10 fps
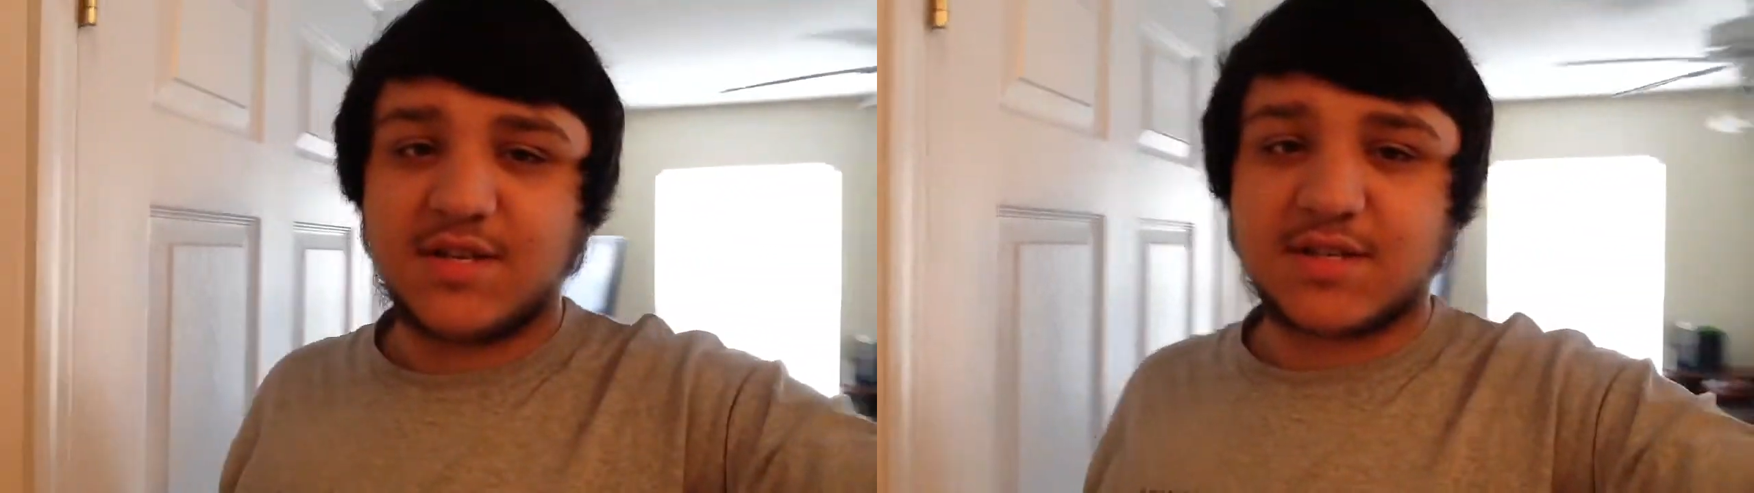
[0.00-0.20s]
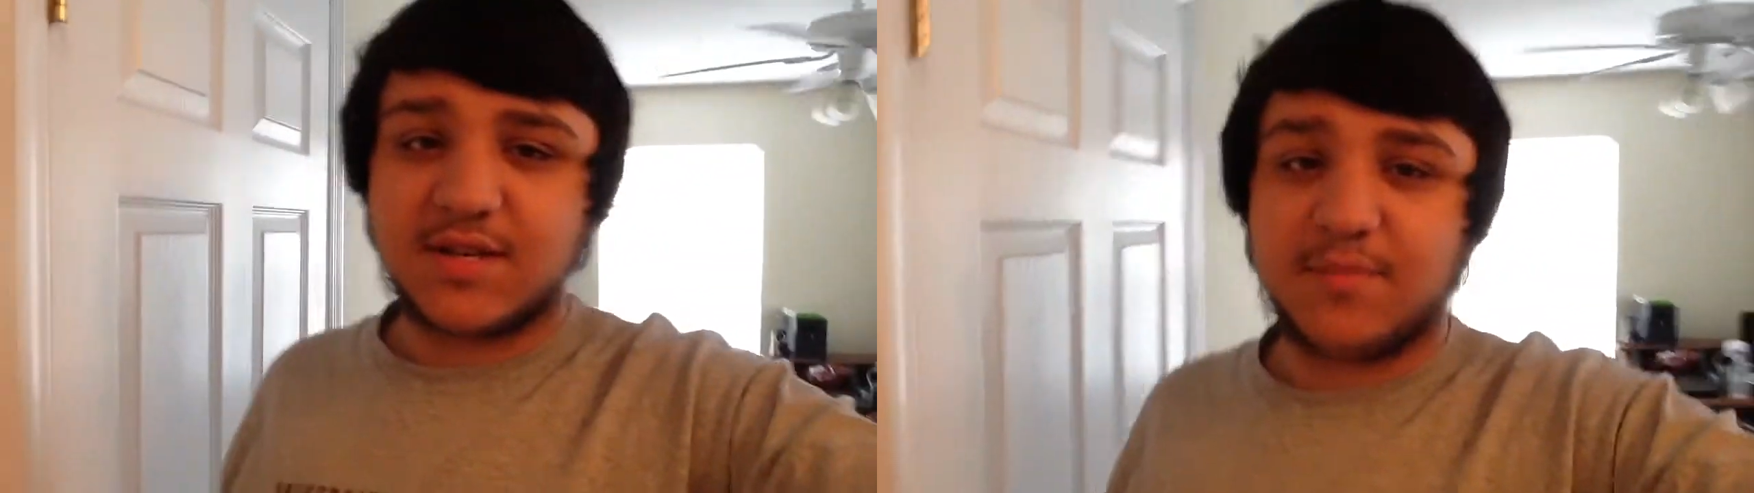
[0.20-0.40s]

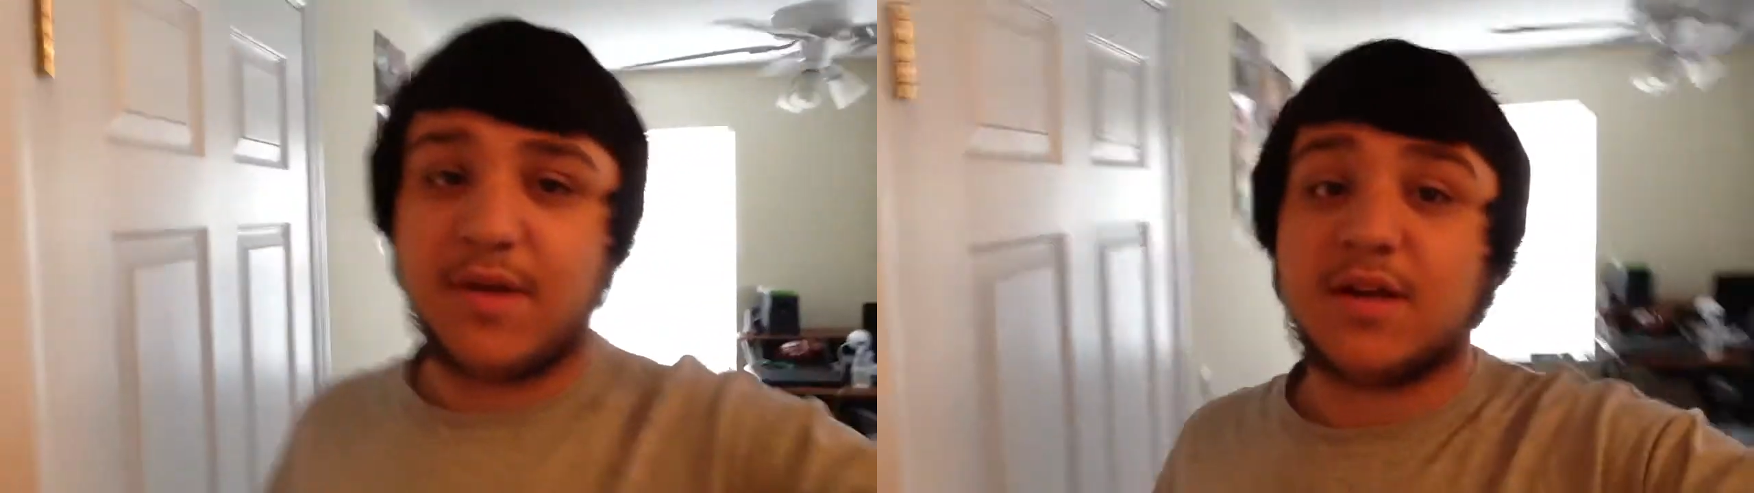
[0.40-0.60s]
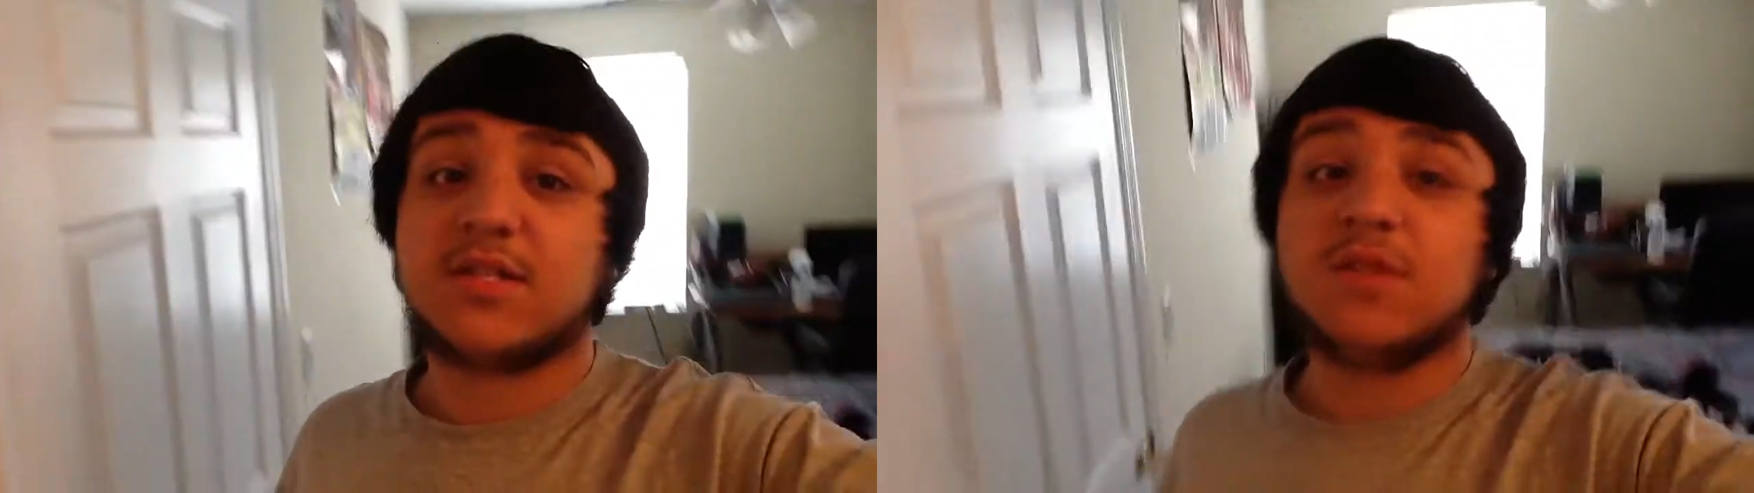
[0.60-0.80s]
That's going to
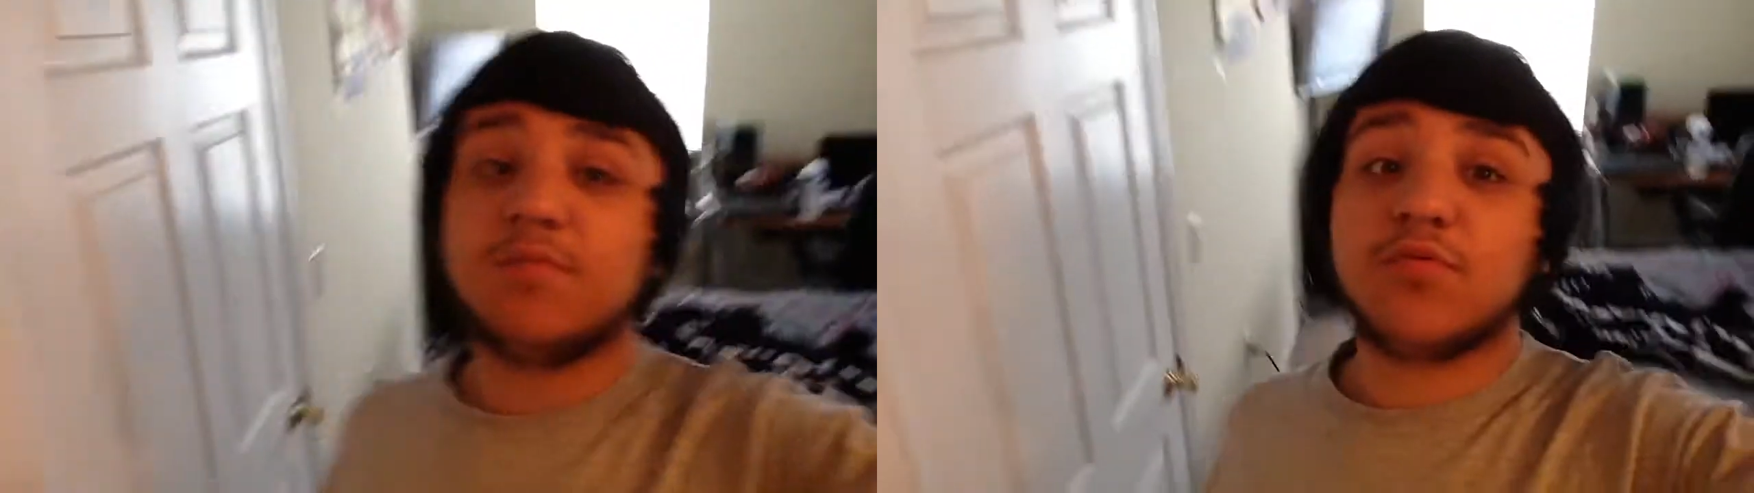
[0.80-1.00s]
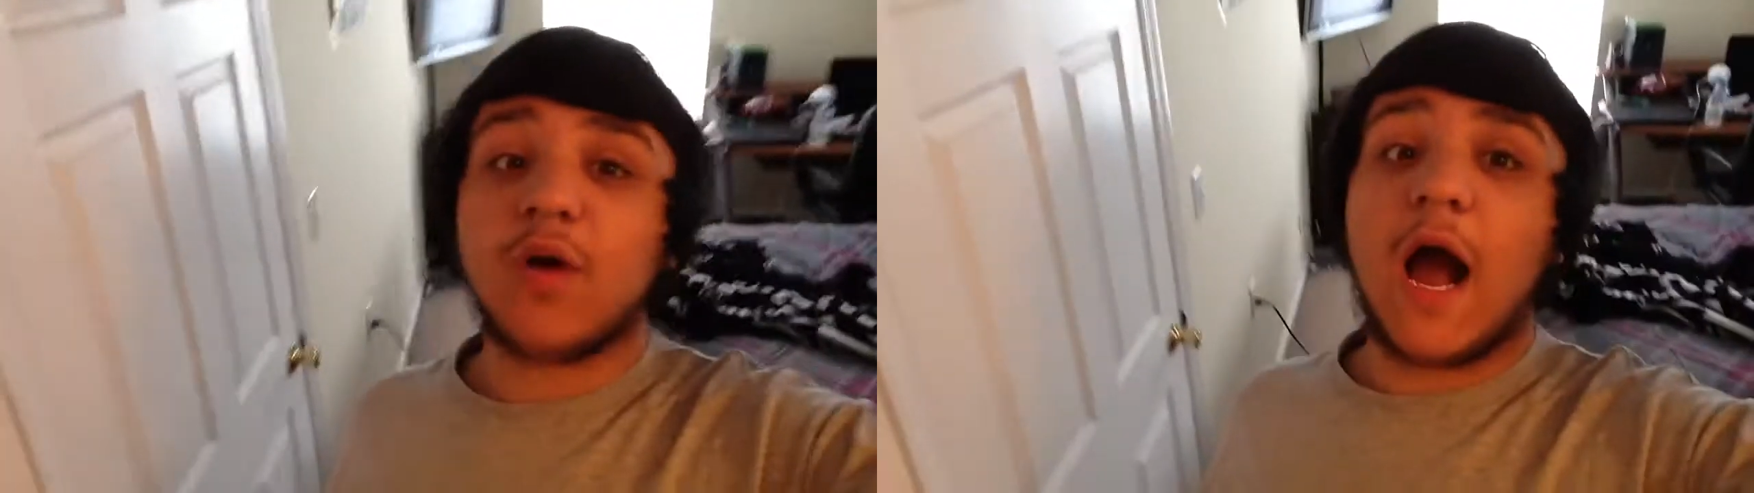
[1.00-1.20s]
be a
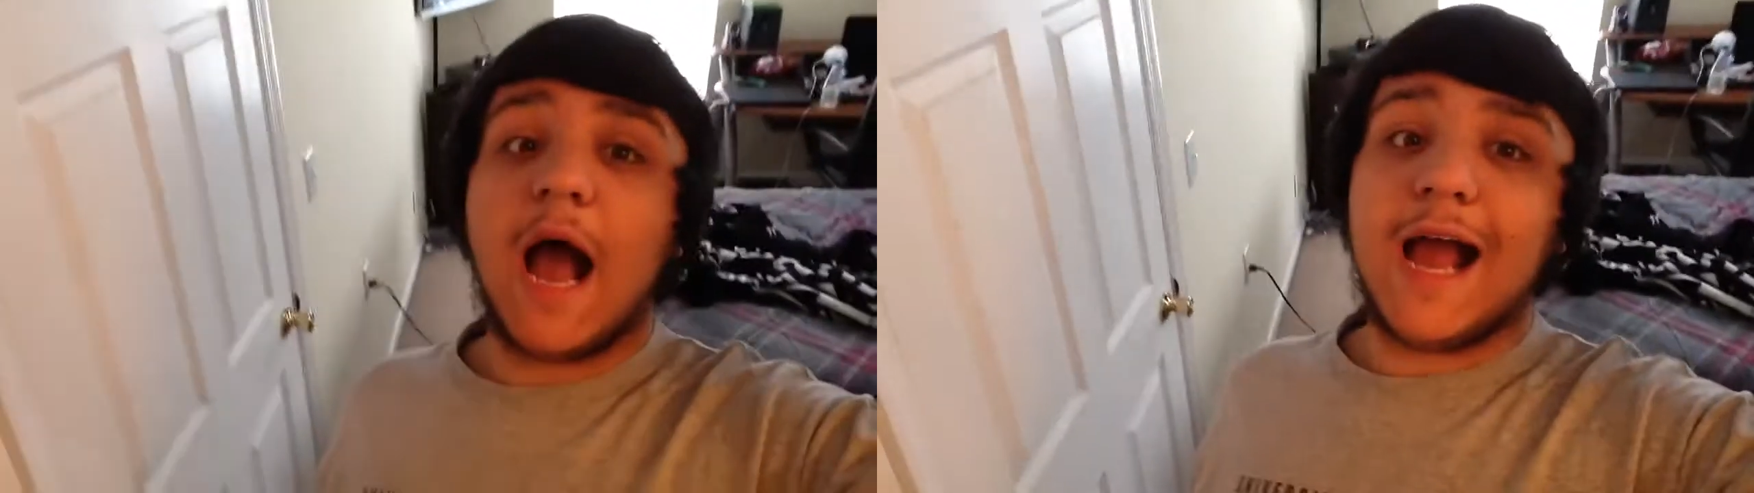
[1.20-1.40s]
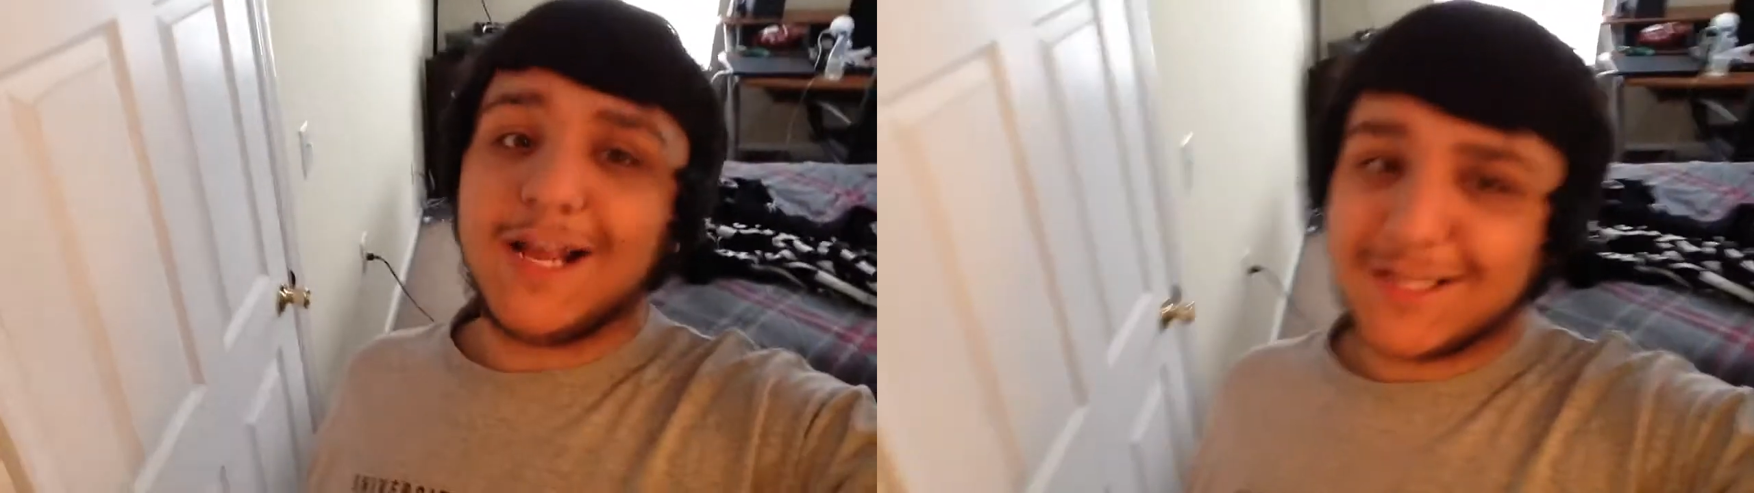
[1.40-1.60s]

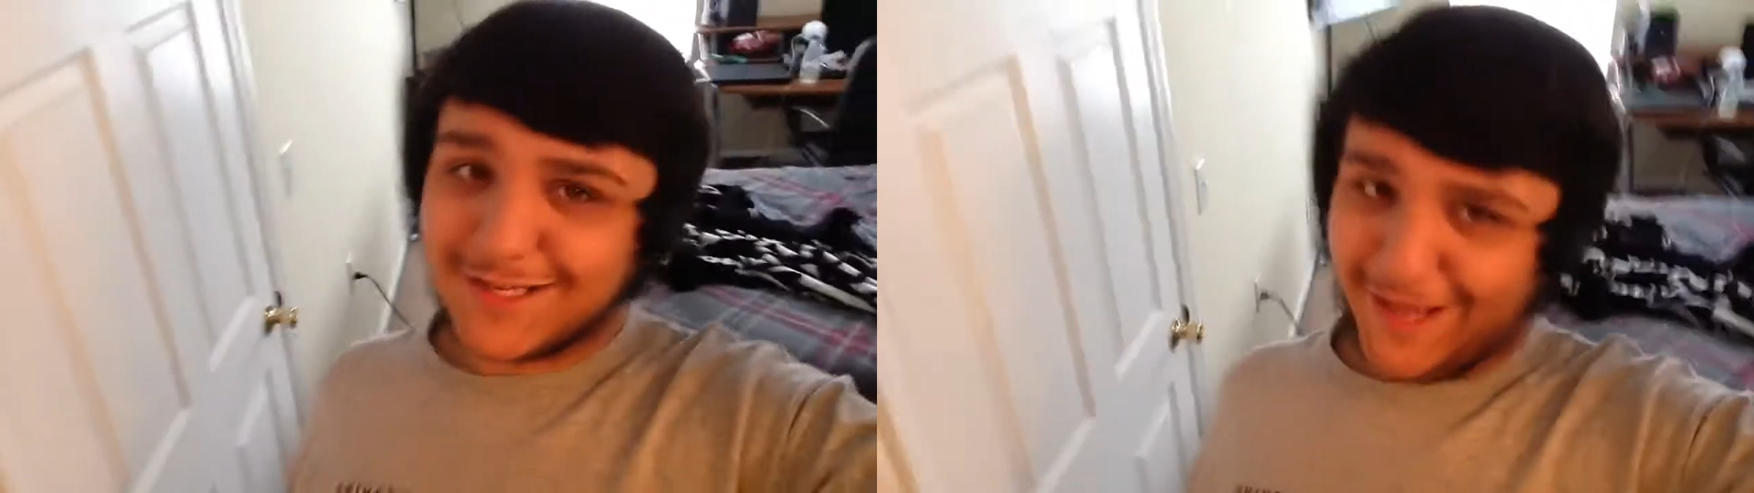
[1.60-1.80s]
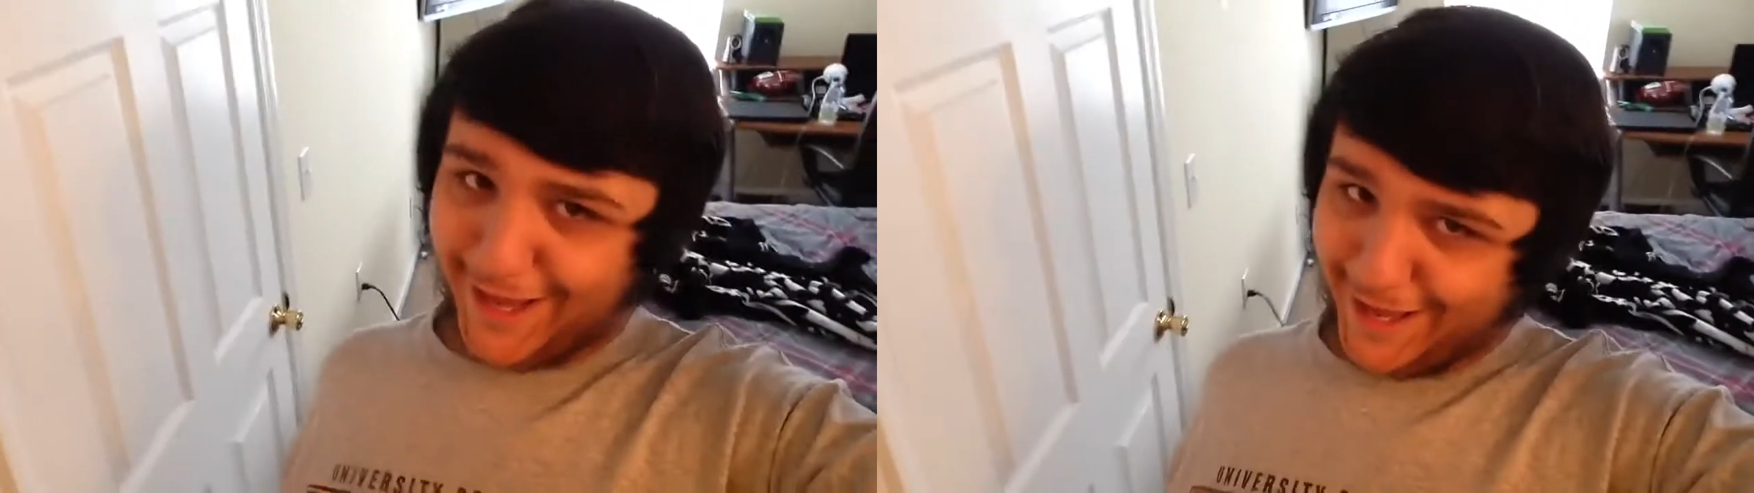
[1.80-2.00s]
surprise.